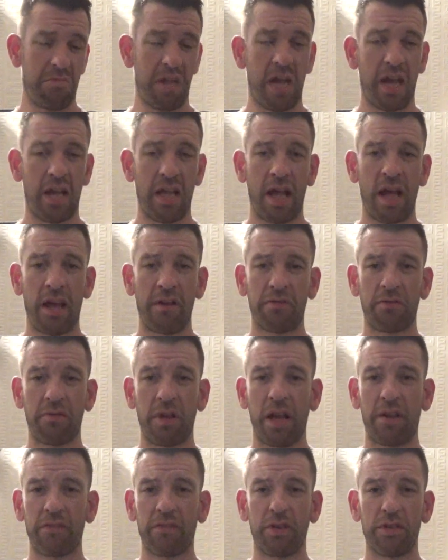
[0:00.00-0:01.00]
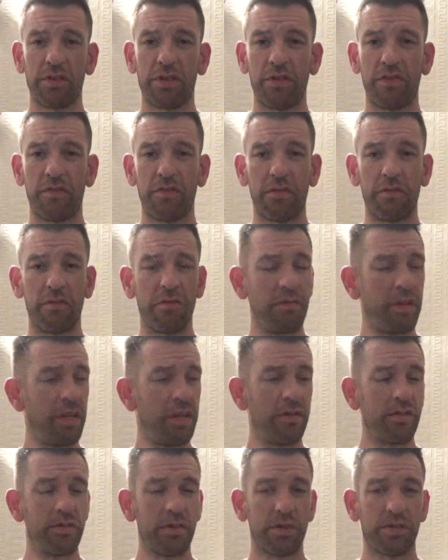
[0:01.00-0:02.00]
I've got different
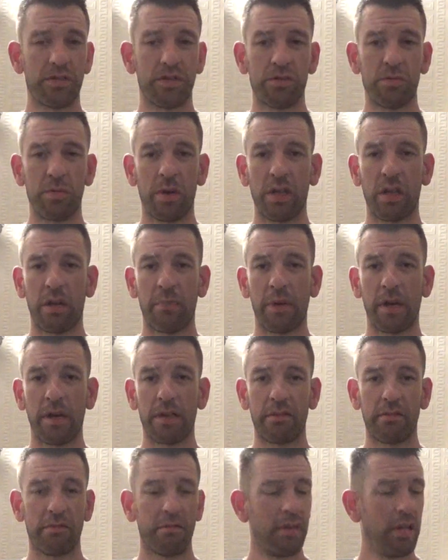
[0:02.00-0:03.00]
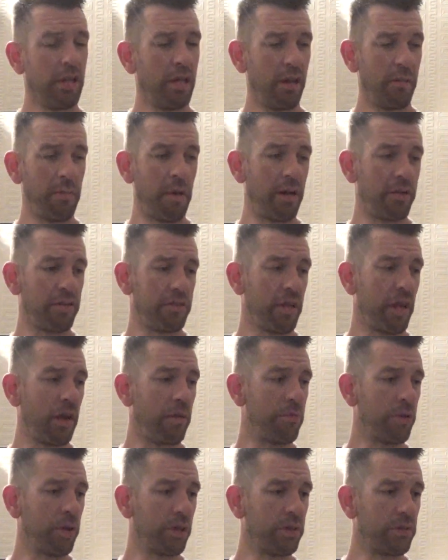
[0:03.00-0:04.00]
interests as well. I might
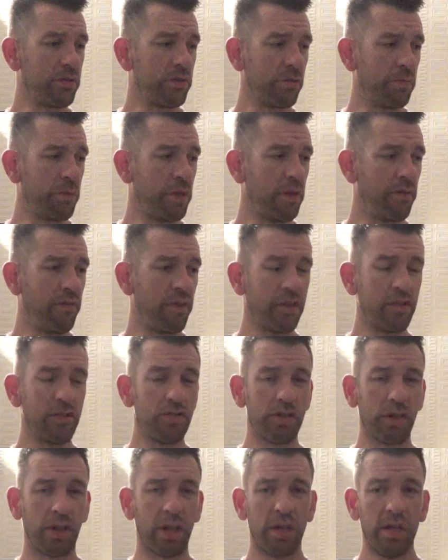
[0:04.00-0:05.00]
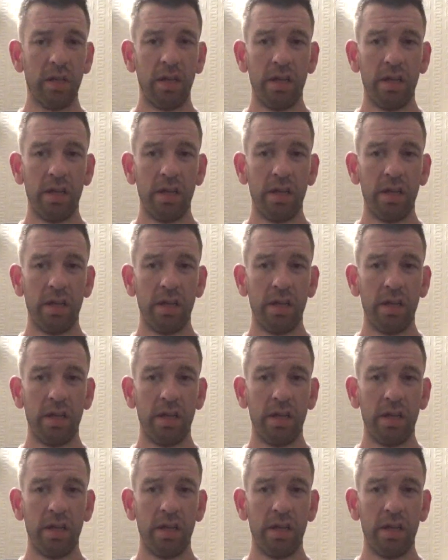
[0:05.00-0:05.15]
start bringing some in eventually.